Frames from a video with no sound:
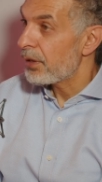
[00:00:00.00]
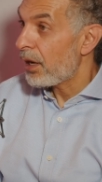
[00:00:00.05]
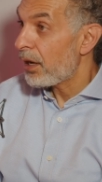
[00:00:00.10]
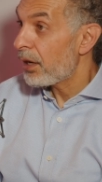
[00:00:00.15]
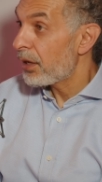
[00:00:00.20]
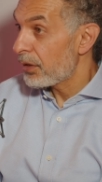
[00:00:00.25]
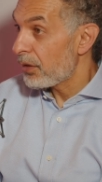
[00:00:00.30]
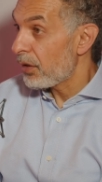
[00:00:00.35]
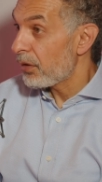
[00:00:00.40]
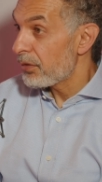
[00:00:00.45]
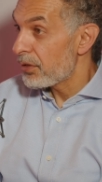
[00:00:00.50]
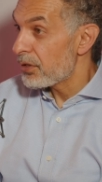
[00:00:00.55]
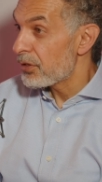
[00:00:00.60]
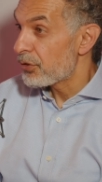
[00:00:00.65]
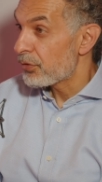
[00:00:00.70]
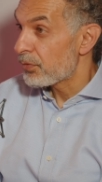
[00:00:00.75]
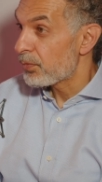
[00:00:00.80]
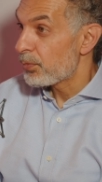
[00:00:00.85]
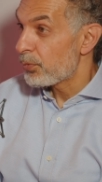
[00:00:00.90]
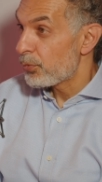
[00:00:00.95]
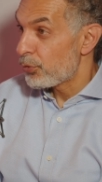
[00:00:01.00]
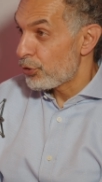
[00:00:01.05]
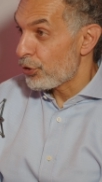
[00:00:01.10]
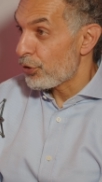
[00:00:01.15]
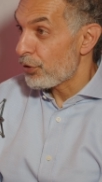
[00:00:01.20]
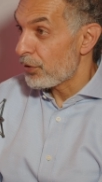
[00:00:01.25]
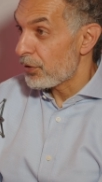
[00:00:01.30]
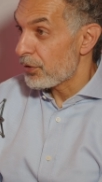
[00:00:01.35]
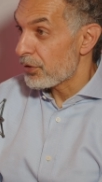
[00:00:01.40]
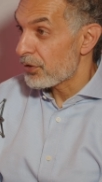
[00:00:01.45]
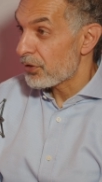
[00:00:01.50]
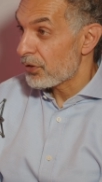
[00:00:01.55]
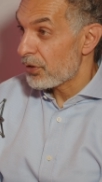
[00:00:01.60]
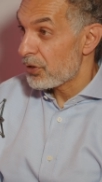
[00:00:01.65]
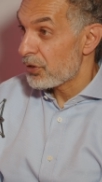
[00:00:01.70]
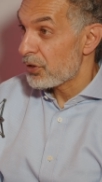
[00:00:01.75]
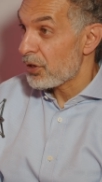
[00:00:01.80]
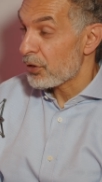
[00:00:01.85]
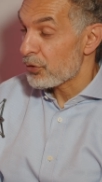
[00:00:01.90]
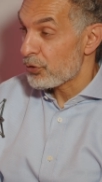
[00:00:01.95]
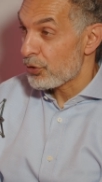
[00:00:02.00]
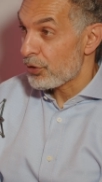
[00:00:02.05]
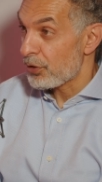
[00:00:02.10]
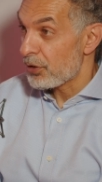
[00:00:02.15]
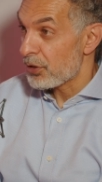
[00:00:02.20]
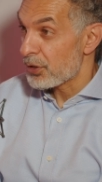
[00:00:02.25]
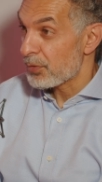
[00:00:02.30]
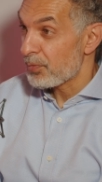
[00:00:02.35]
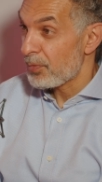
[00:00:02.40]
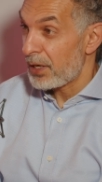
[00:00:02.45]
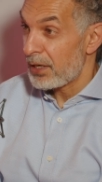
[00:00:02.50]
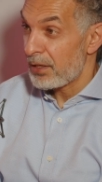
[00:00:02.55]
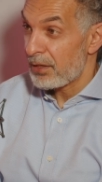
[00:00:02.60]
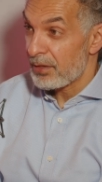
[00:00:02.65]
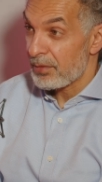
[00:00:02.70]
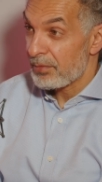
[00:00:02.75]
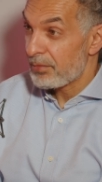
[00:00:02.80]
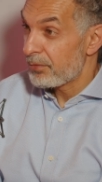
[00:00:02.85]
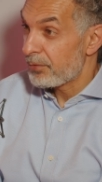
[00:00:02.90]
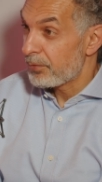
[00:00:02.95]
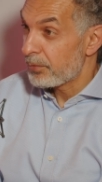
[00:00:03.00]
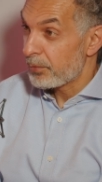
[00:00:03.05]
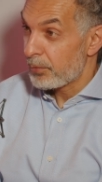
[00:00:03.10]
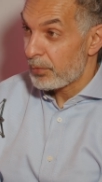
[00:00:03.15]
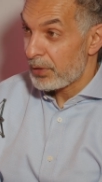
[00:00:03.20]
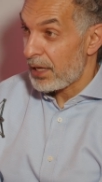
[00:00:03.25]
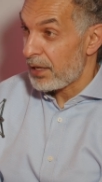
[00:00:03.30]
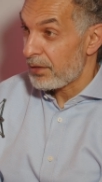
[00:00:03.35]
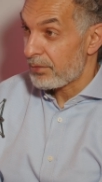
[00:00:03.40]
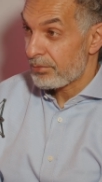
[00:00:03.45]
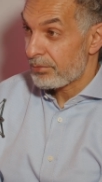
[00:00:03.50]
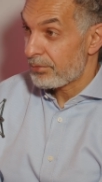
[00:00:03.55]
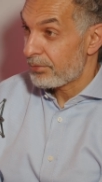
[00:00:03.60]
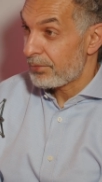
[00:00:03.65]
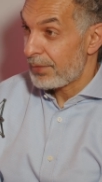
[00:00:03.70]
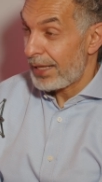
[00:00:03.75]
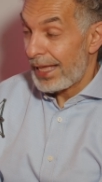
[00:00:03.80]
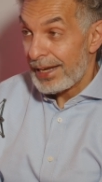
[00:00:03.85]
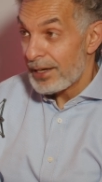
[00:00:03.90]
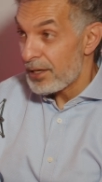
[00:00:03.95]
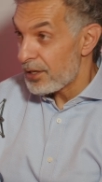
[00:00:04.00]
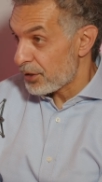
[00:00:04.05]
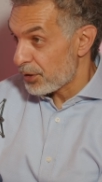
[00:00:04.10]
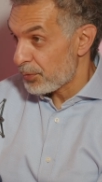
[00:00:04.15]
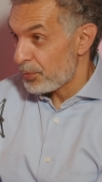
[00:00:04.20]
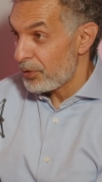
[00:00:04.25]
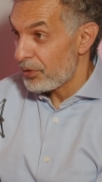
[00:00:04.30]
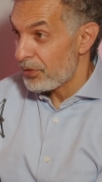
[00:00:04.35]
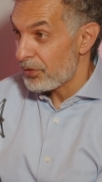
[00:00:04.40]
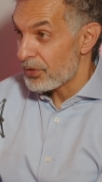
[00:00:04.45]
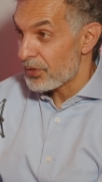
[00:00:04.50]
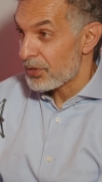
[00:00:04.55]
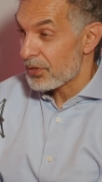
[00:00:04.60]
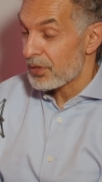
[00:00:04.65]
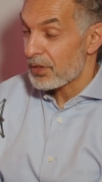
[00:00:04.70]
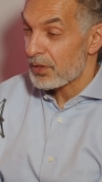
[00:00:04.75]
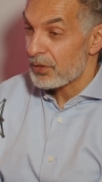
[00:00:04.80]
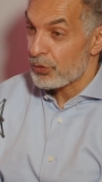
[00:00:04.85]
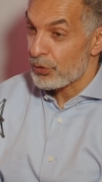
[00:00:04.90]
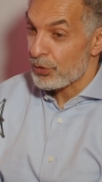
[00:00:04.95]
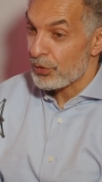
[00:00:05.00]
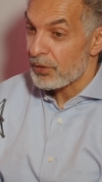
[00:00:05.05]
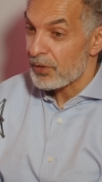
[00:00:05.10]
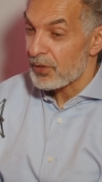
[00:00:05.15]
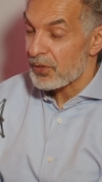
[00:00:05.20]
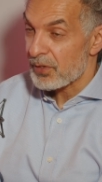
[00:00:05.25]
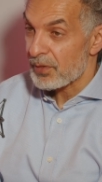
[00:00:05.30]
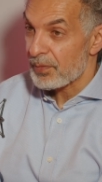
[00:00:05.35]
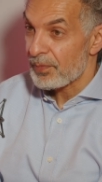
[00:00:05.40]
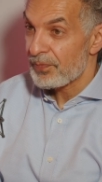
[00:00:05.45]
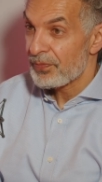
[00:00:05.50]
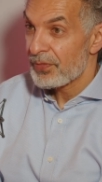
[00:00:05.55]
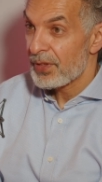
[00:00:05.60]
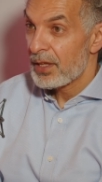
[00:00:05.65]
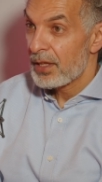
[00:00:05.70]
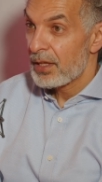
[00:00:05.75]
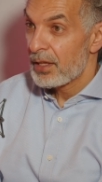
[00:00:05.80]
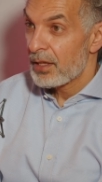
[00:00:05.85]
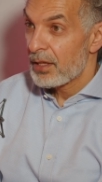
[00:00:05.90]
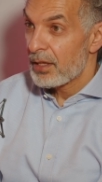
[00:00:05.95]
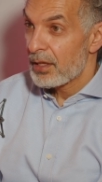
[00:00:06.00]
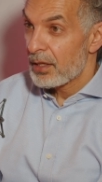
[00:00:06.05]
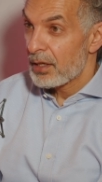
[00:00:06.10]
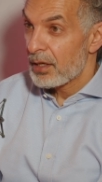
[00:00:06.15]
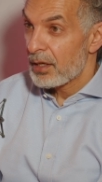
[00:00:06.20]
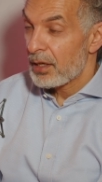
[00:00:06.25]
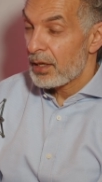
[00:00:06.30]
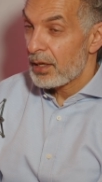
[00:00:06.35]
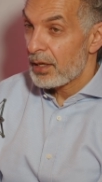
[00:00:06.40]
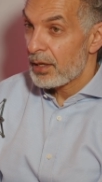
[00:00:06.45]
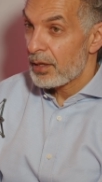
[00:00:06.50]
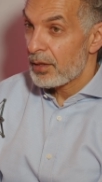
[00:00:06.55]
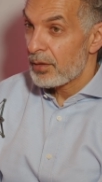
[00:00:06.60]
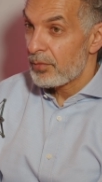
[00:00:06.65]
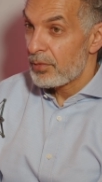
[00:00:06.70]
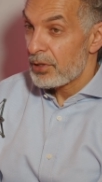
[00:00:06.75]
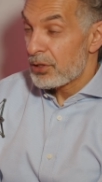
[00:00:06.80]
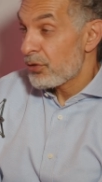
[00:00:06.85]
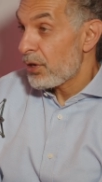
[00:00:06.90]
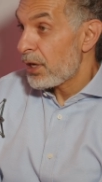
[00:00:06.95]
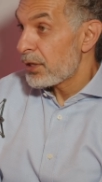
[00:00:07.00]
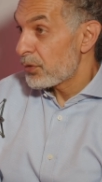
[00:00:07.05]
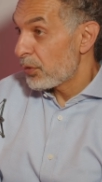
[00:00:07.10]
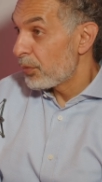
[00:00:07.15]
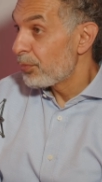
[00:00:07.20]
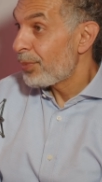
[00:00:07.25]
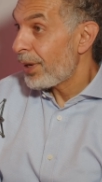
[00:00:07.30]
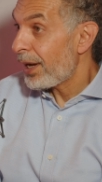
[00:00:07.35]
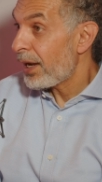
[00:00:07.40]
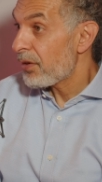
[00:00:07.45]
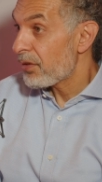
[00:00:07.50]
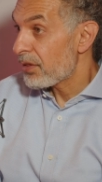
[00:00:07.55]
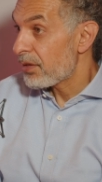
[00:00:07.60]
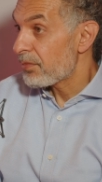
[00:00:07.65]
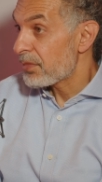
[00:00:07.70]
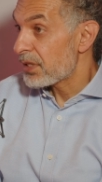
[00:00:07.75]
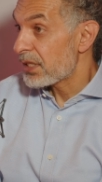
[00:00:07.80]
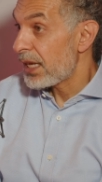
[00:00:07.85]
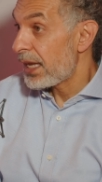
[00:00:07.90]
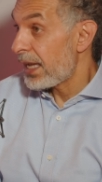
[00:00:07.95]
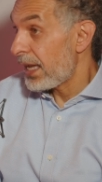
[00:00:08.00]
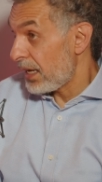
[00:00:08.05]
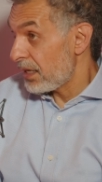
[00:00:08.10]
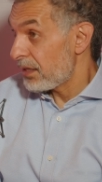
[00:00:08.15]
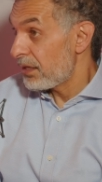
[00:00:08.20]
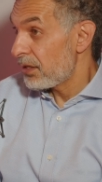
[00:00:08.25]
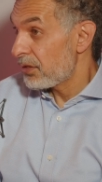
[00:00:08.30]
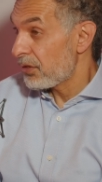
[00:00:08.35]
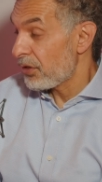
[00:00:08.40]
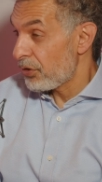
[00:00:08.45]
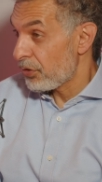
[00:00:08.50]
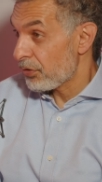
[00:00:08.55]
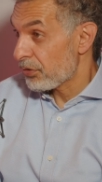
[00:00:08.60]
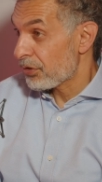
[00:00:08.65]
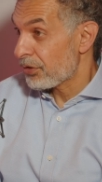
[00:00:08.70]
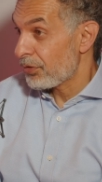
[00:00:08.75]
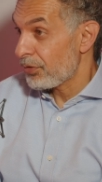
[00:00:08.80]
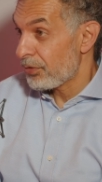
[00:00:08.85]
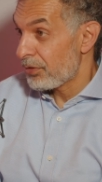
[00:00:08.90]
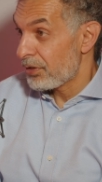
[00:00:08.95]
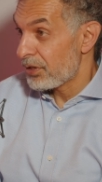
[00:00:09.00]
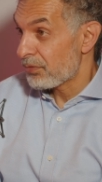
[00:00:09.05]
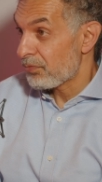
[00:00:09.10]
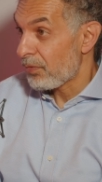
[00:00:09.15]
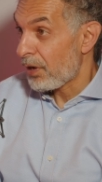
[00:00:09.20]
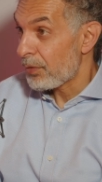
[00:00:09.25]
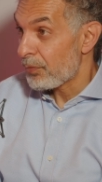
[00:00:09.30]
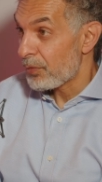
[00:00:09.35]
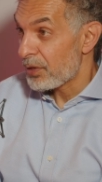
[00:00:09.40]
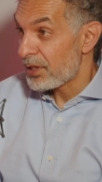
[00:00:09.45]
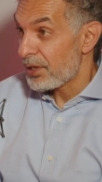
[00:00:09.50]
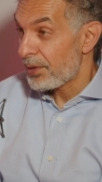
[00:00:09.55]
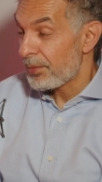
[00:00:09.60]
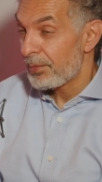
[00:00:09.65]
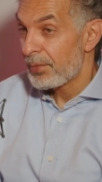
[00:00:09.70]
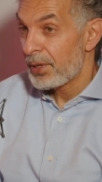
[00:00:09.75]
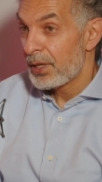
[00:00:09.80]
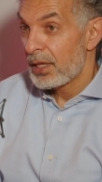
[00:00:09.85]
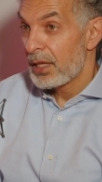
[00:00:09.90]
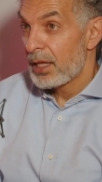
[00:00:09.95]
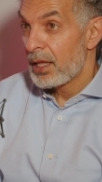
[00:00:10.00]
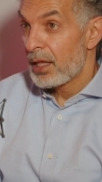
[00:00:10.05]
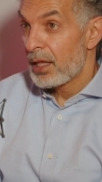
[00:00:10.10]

hired all these journalists, these young journalists, many of them without any experience in journalism, we tried to empower them and say, hey, these are your stories, run with them.